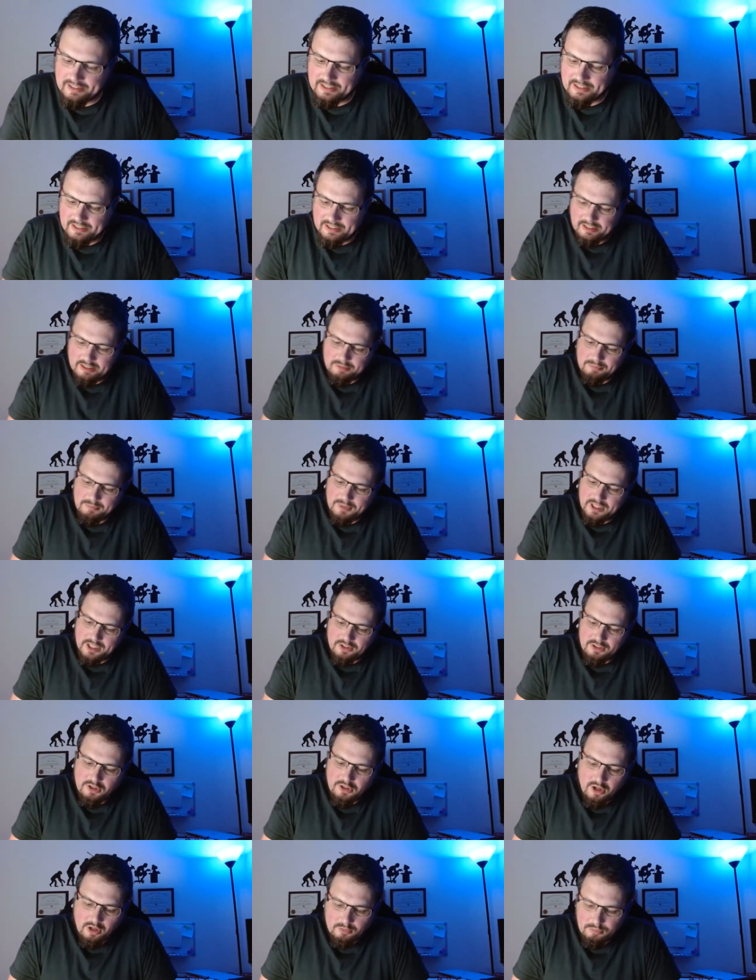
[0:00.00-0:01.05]
in
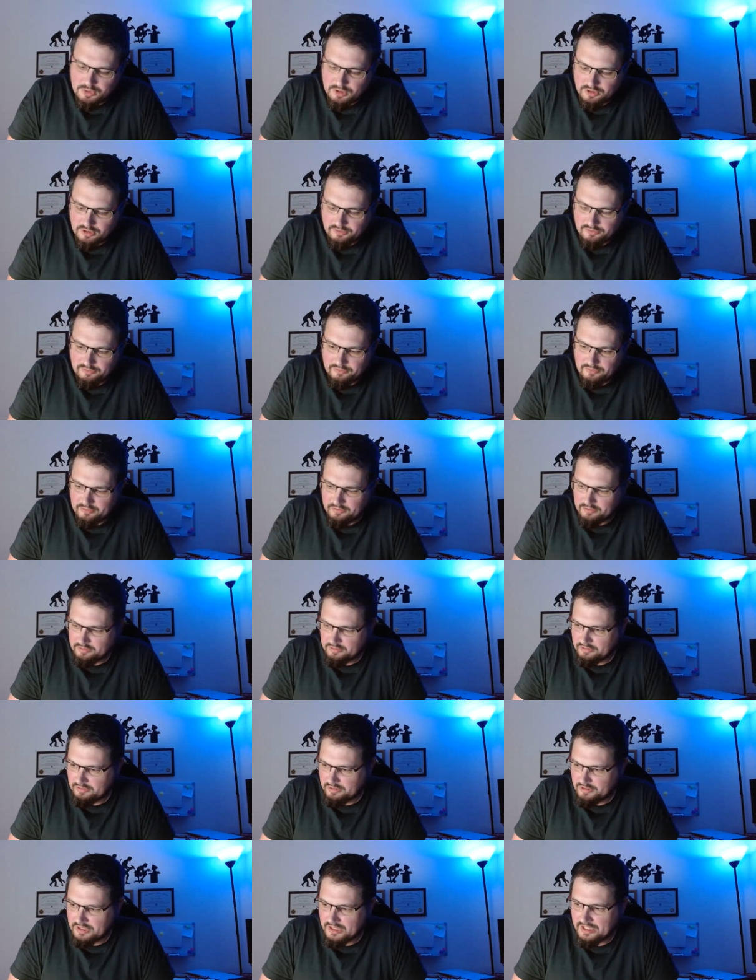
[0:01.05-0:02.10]
times of
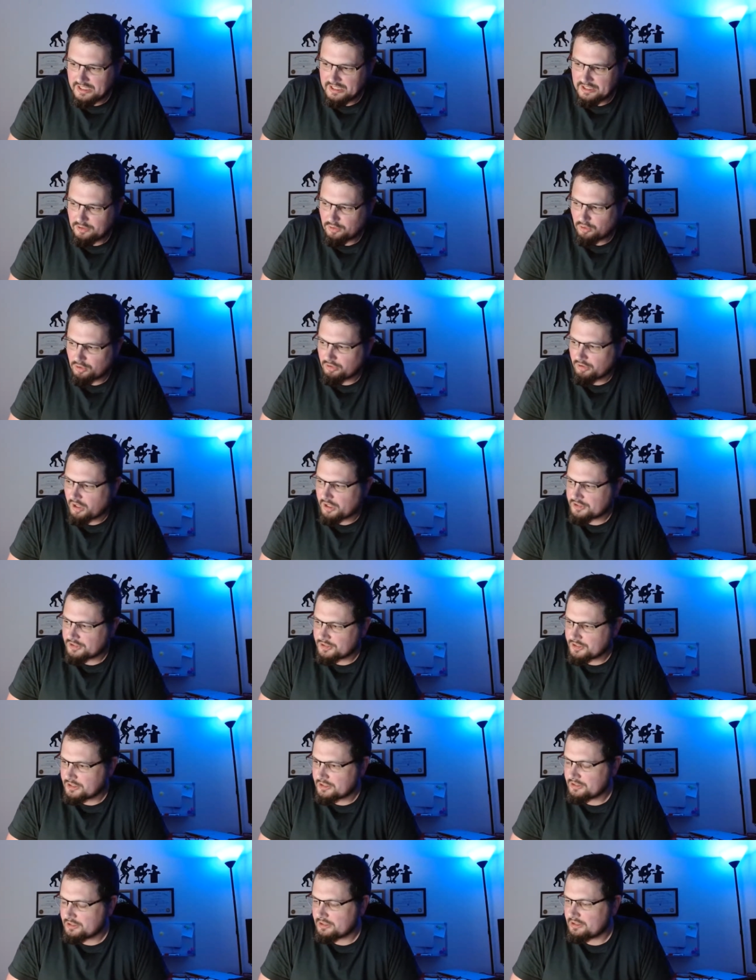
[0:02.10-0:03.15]
need or
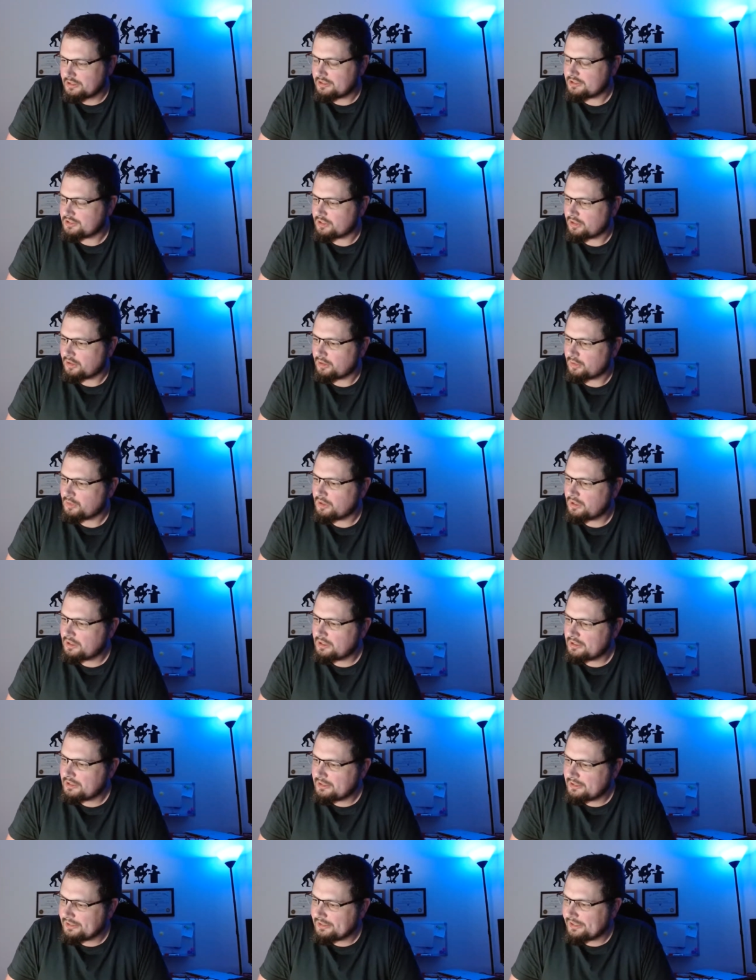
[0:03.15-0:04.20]
crisis. So
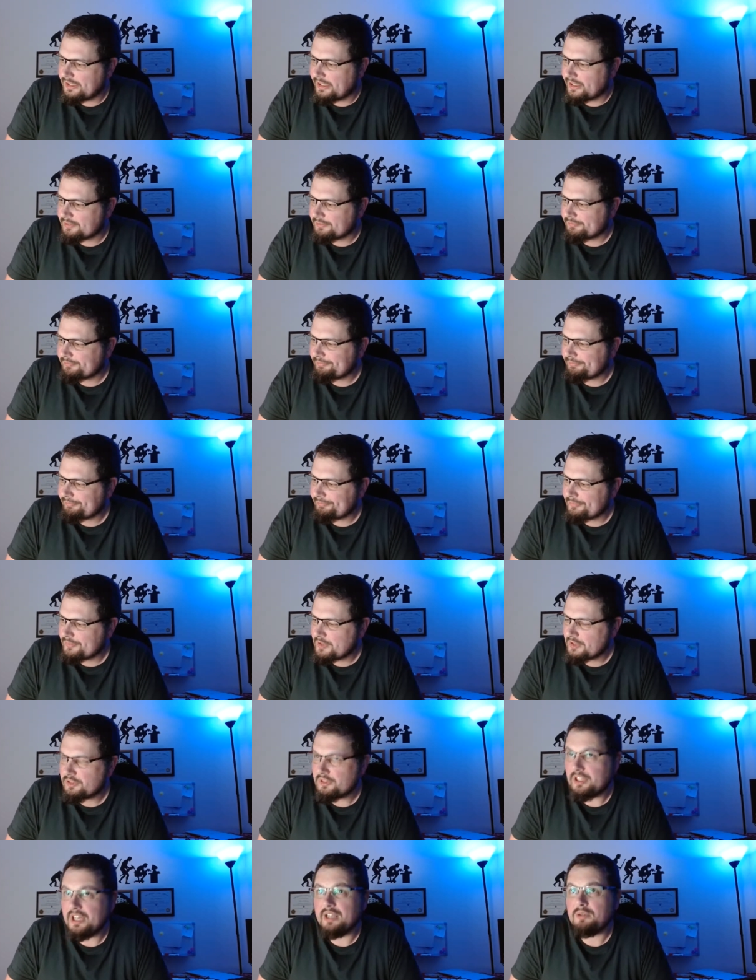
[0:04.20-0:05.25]
yeah,
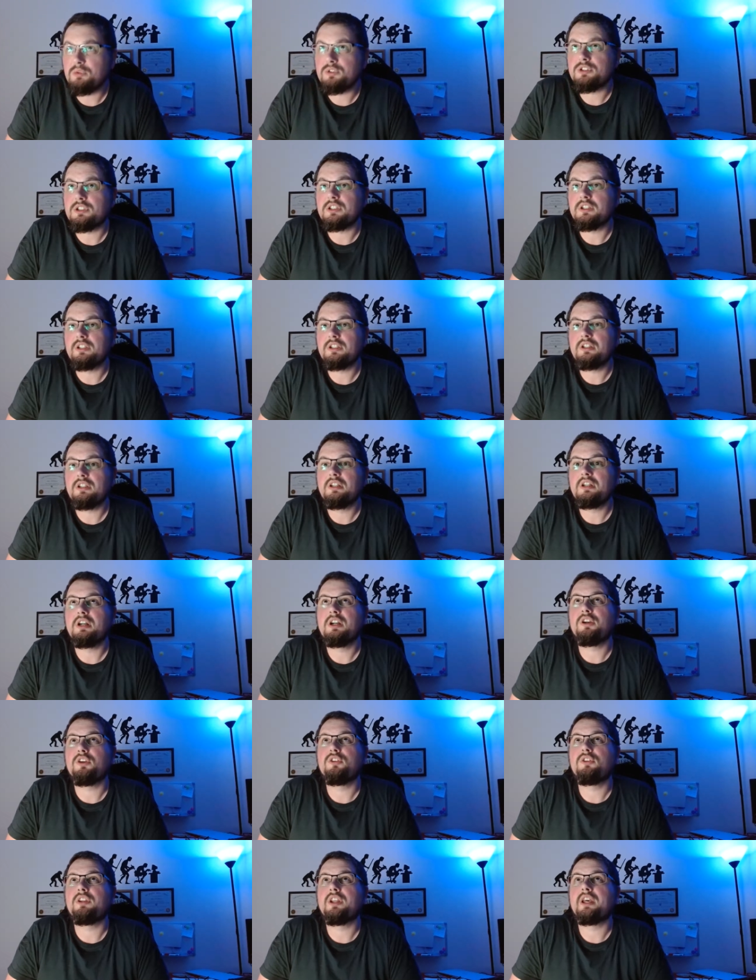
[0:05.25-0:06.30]
today was a
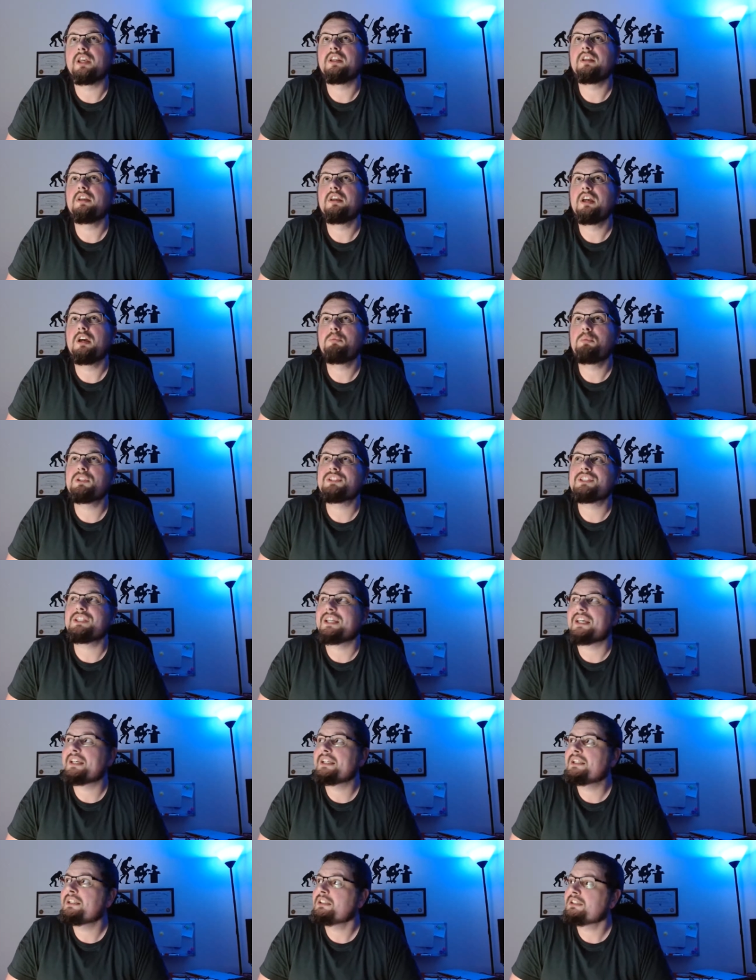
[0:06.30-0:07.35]
good day, a busy
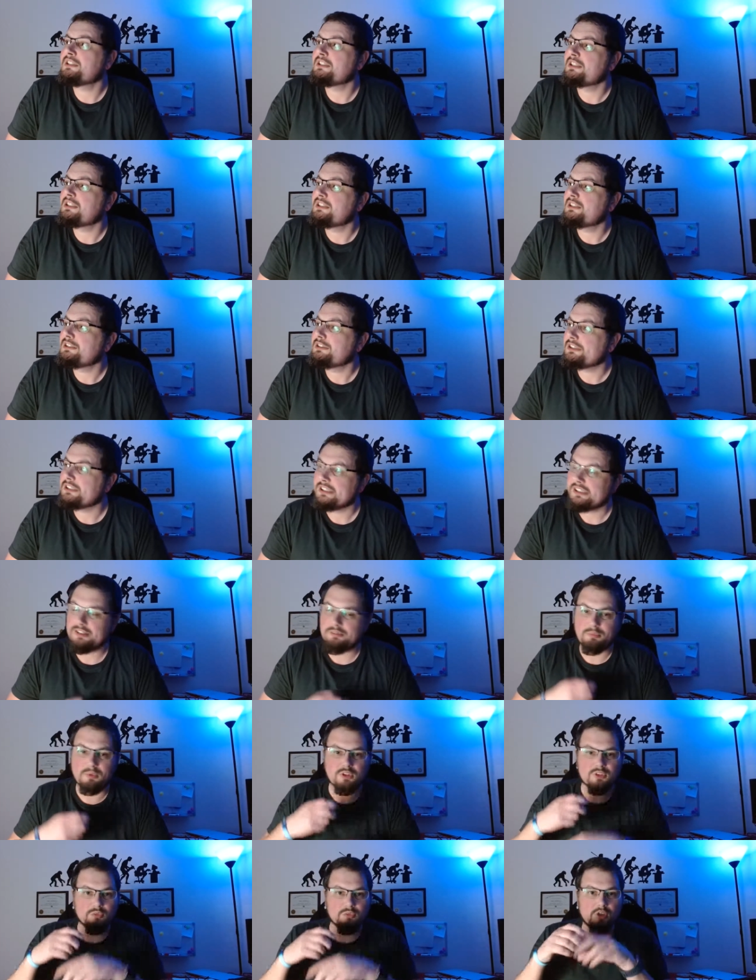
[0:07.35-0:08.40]
day,
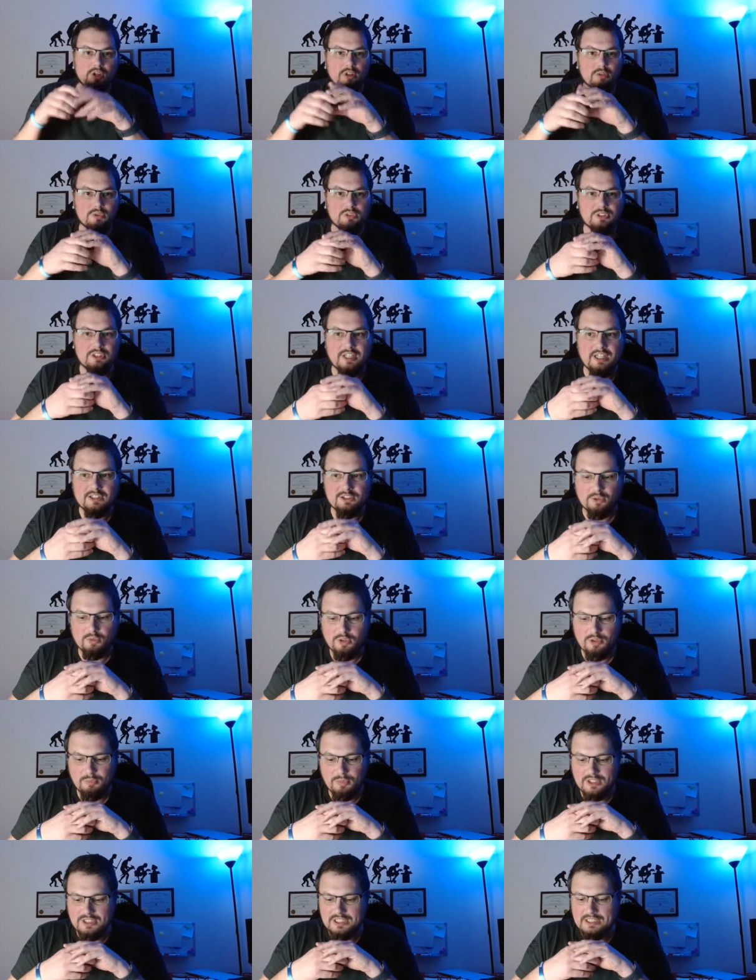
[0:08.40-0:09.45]
because work was as always
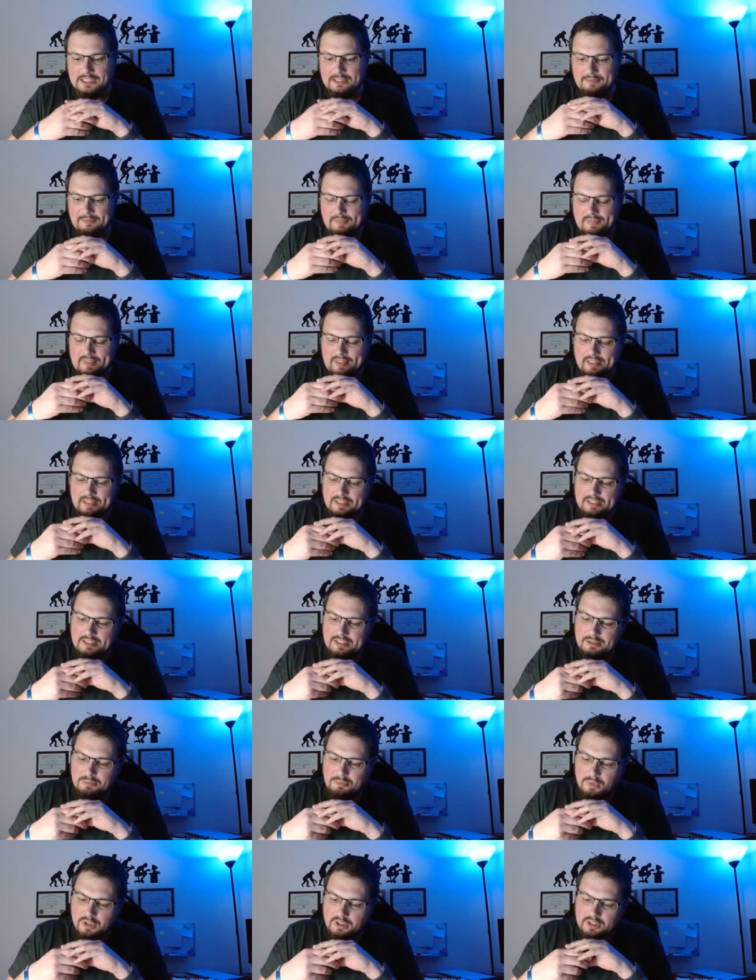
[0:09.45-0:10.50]
busy,
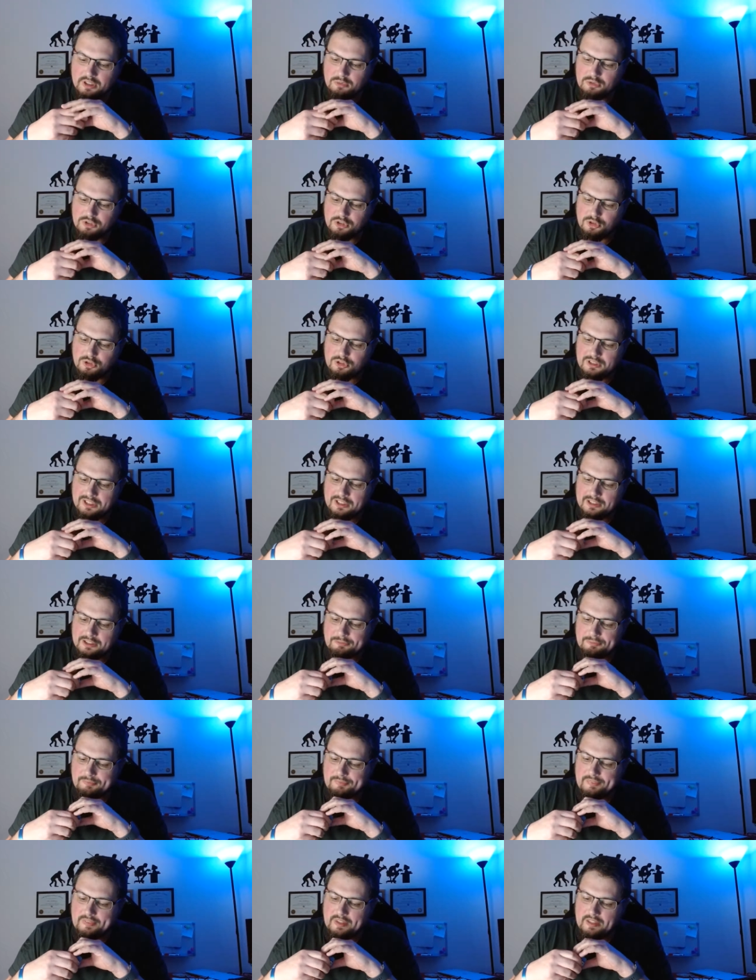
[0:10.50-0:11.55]
but it was a good day.
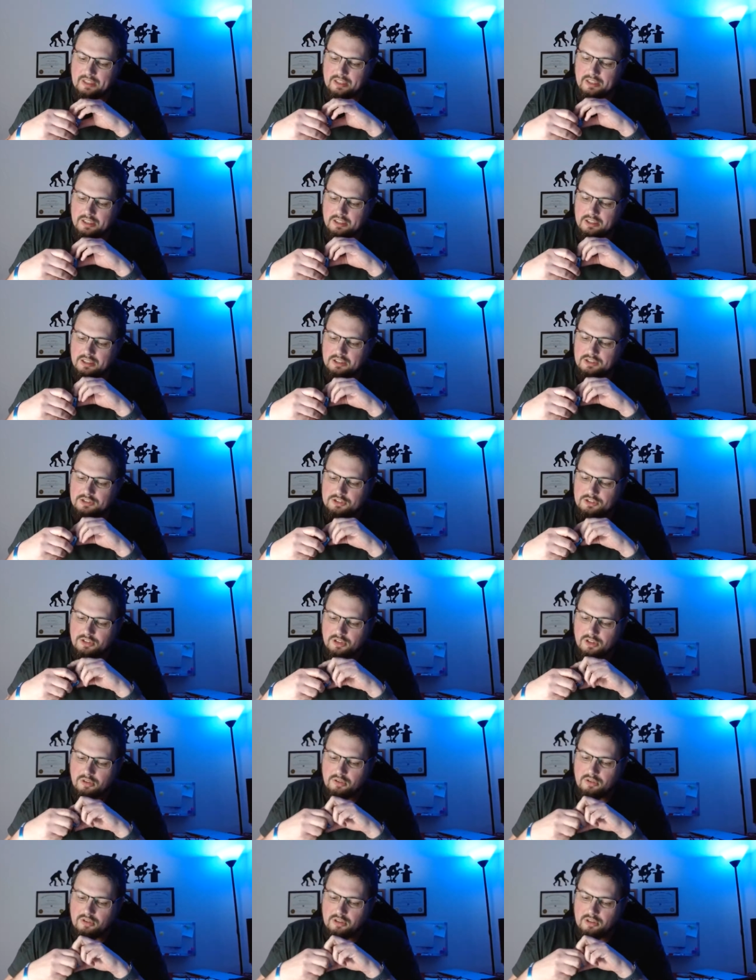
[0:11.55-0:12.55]
So